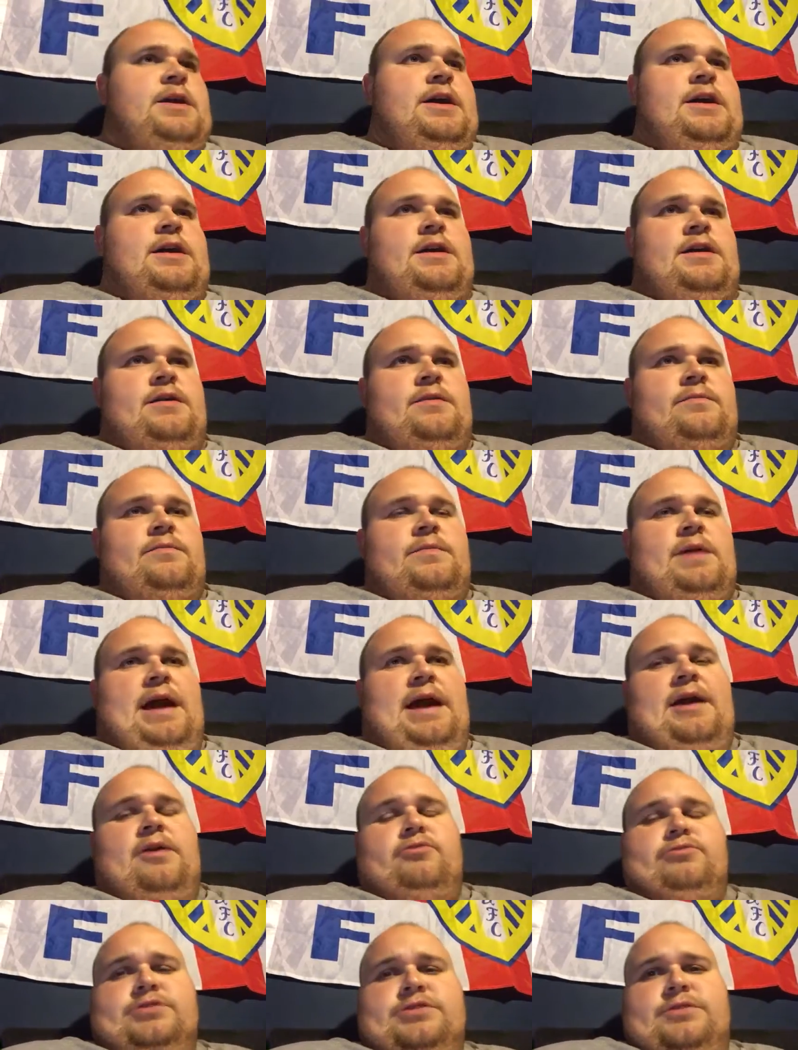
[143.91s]
um,
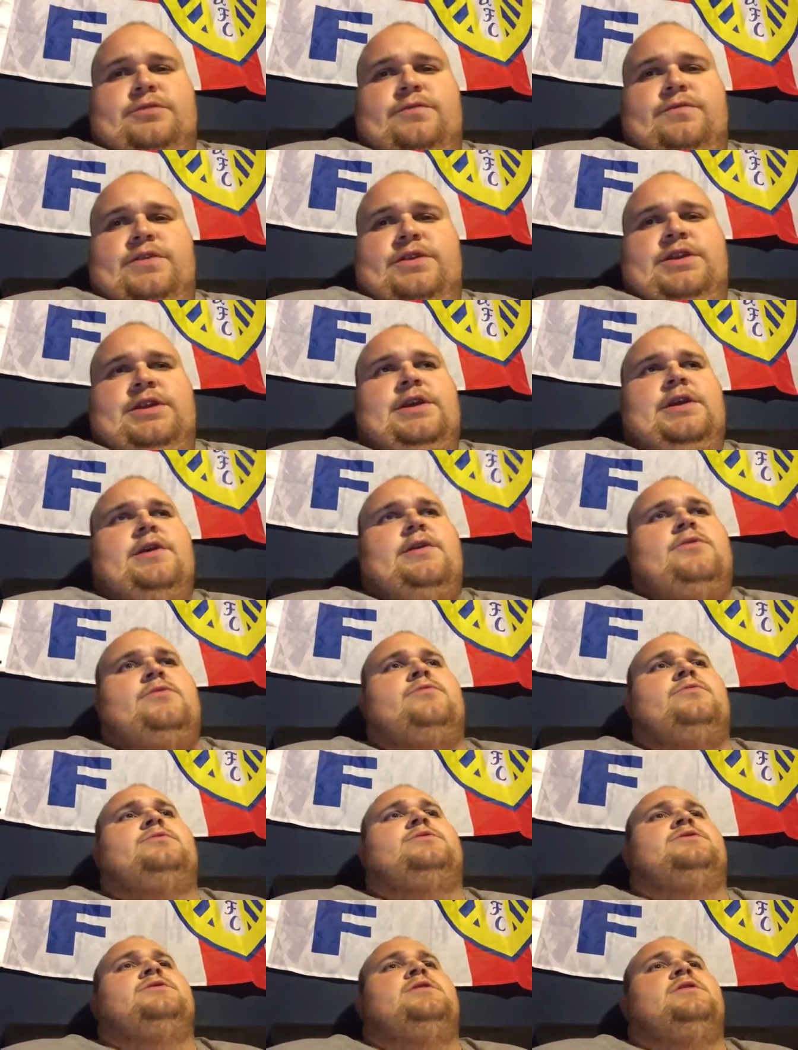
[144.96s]
how-to
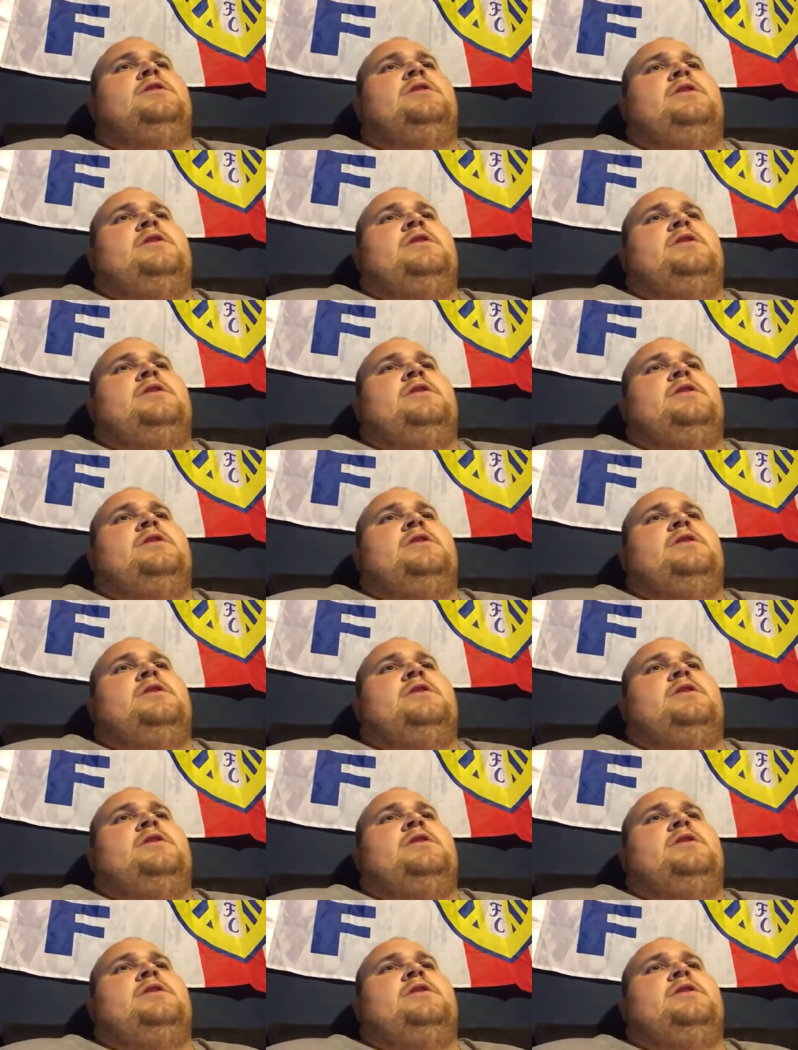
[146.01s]
videos,